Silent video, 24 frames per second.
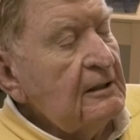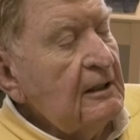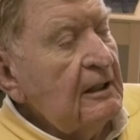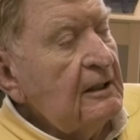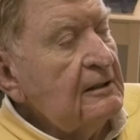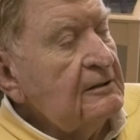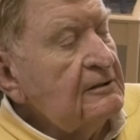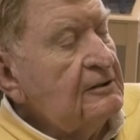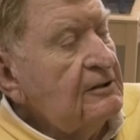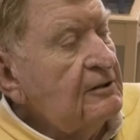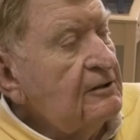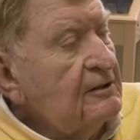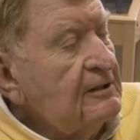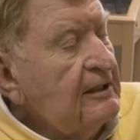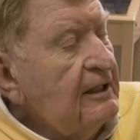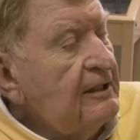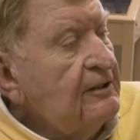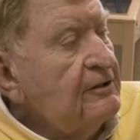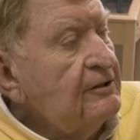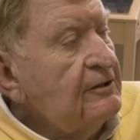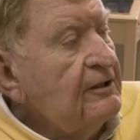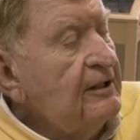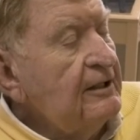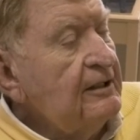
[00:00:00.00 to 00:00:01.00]
uh, to
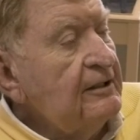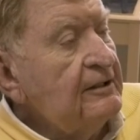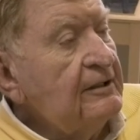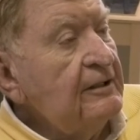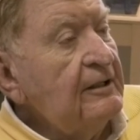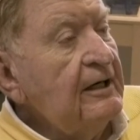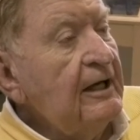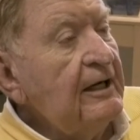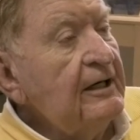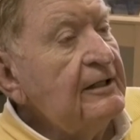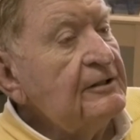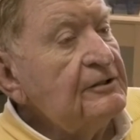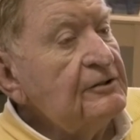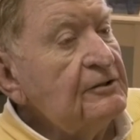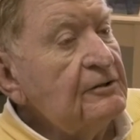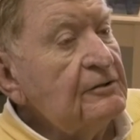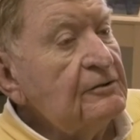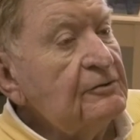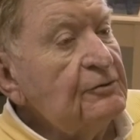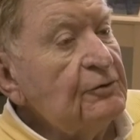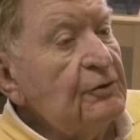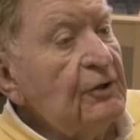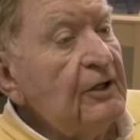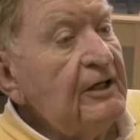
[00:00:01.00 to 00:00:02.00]
enter international
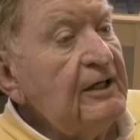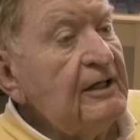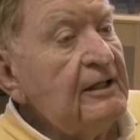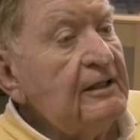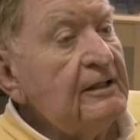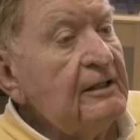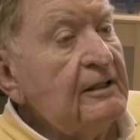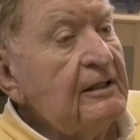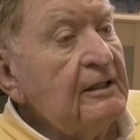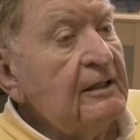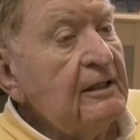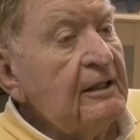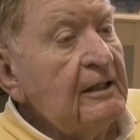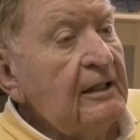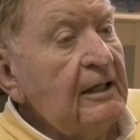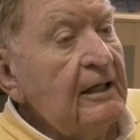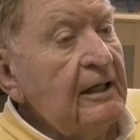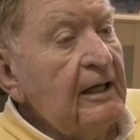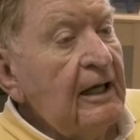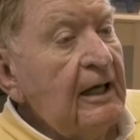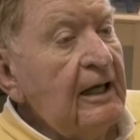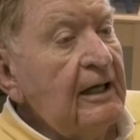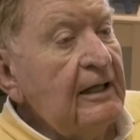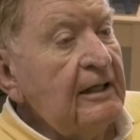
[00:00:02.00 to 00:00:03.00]
trade.
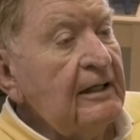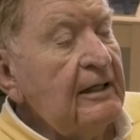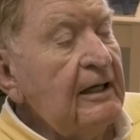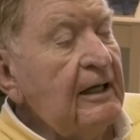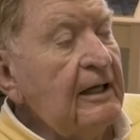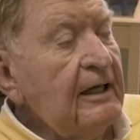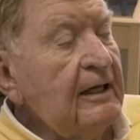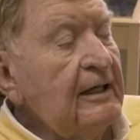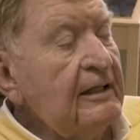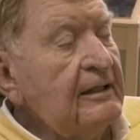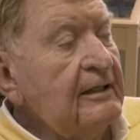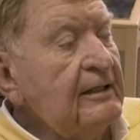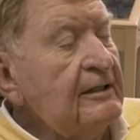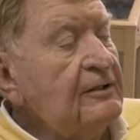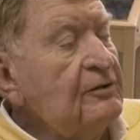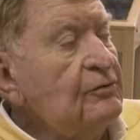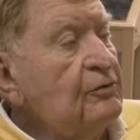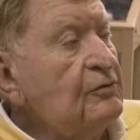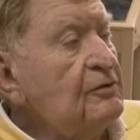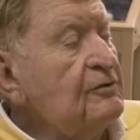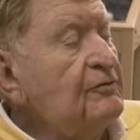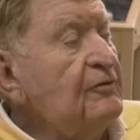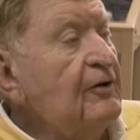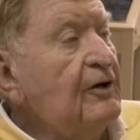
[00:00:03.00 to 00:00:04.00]
And, and this
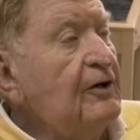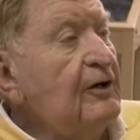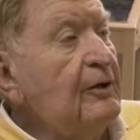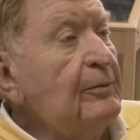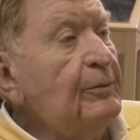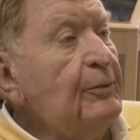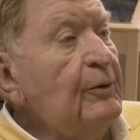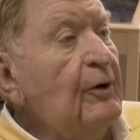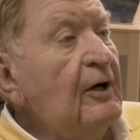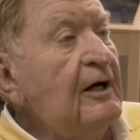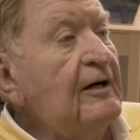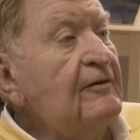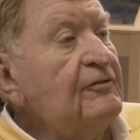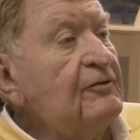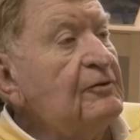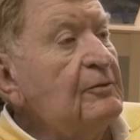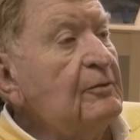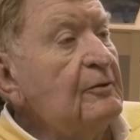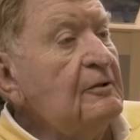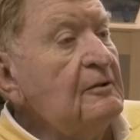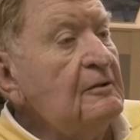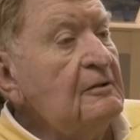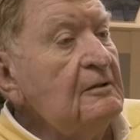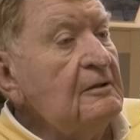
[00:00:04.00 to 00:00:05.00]
was very
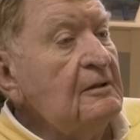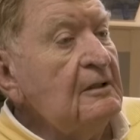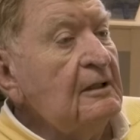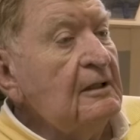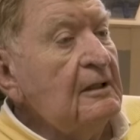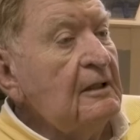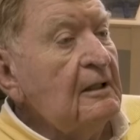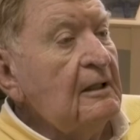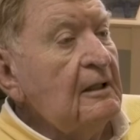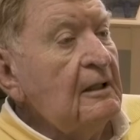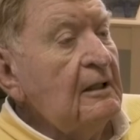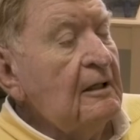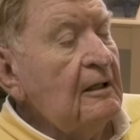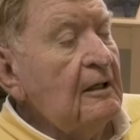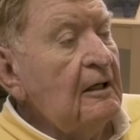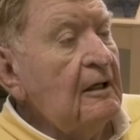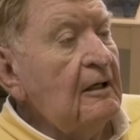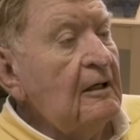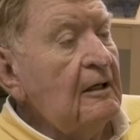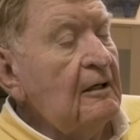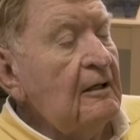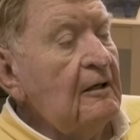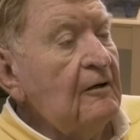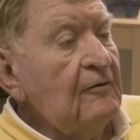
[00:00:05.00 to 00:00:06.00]
profitable
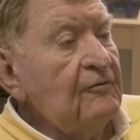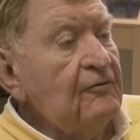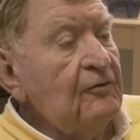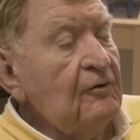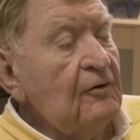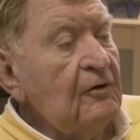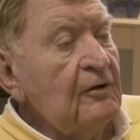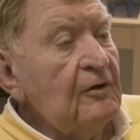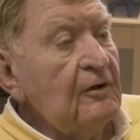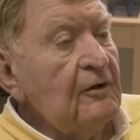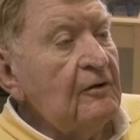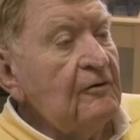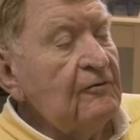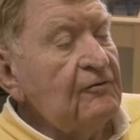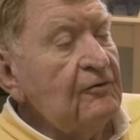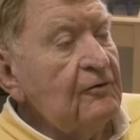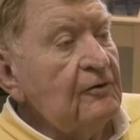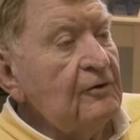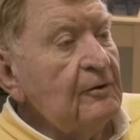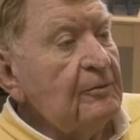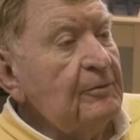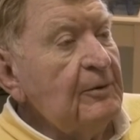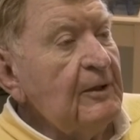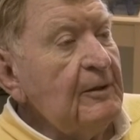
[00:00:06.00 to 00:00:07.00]
uh, for,
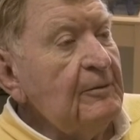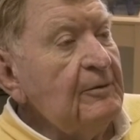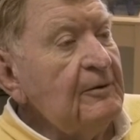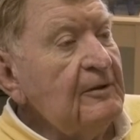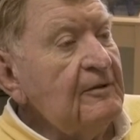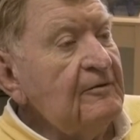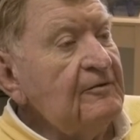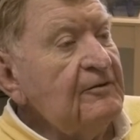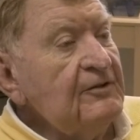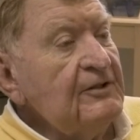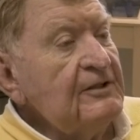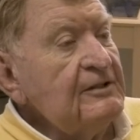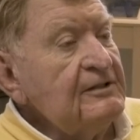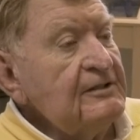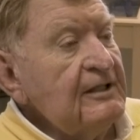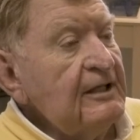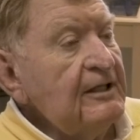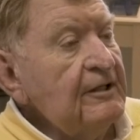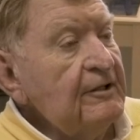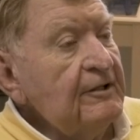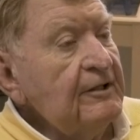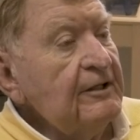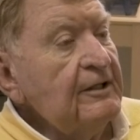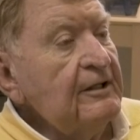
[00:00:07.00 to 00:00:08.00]
for the people of this
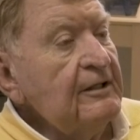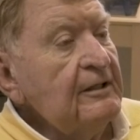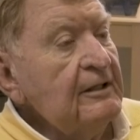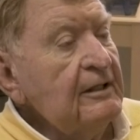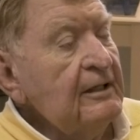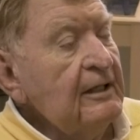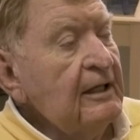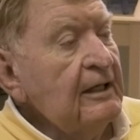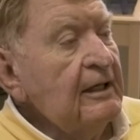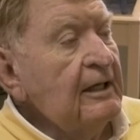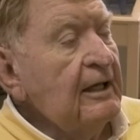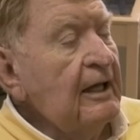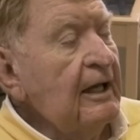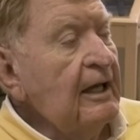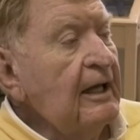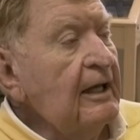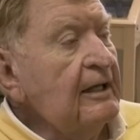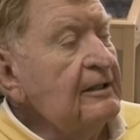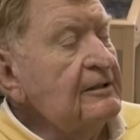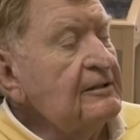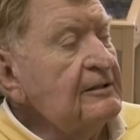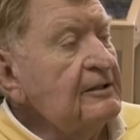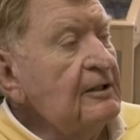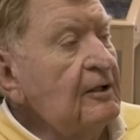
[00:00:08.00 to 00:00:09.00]
area.
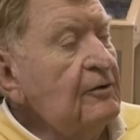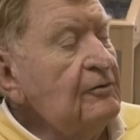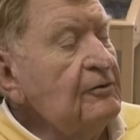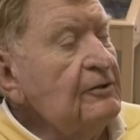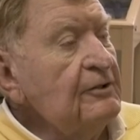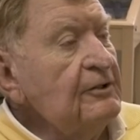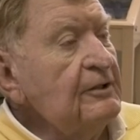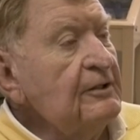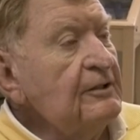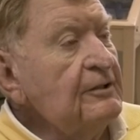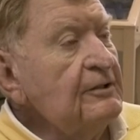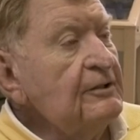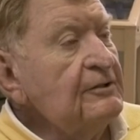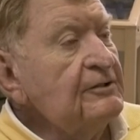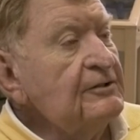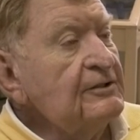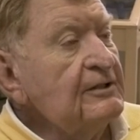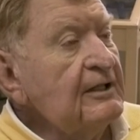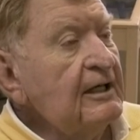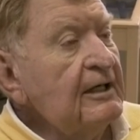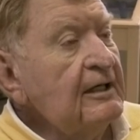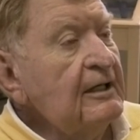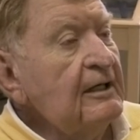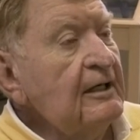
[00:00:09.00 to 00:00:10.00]
And so you, you
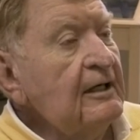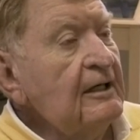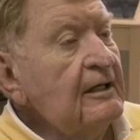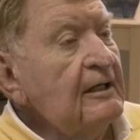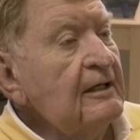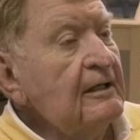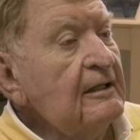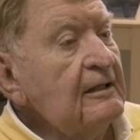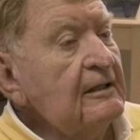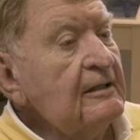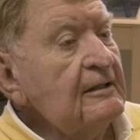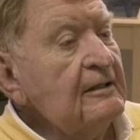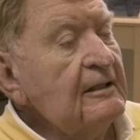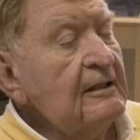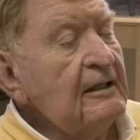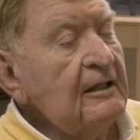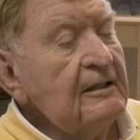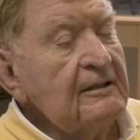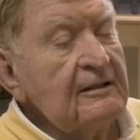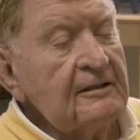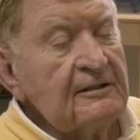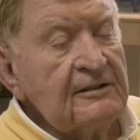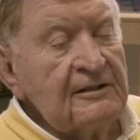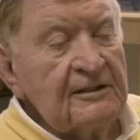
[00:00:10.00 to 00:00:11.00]
say uh,
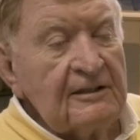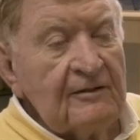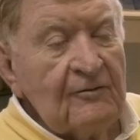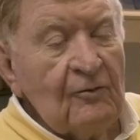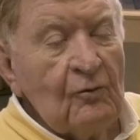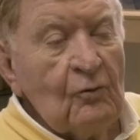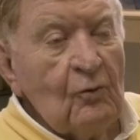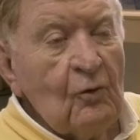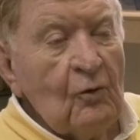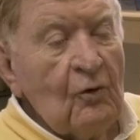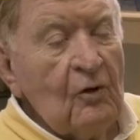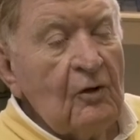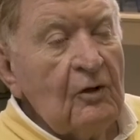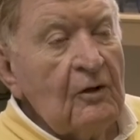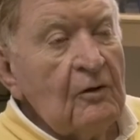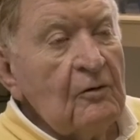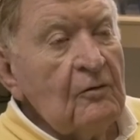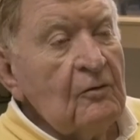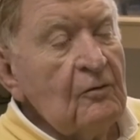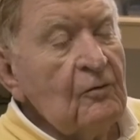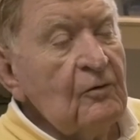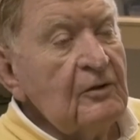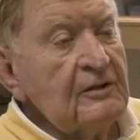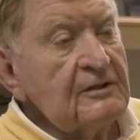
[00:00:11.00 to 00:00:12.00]
the Civil
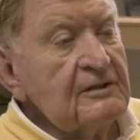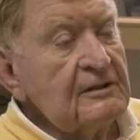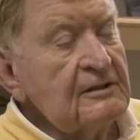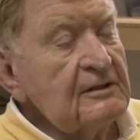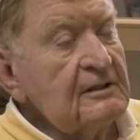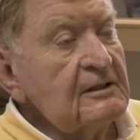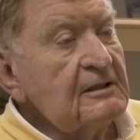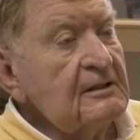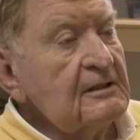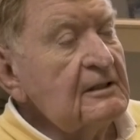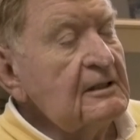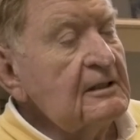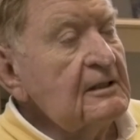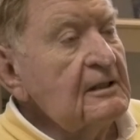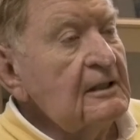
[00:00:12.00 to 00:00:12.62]
War was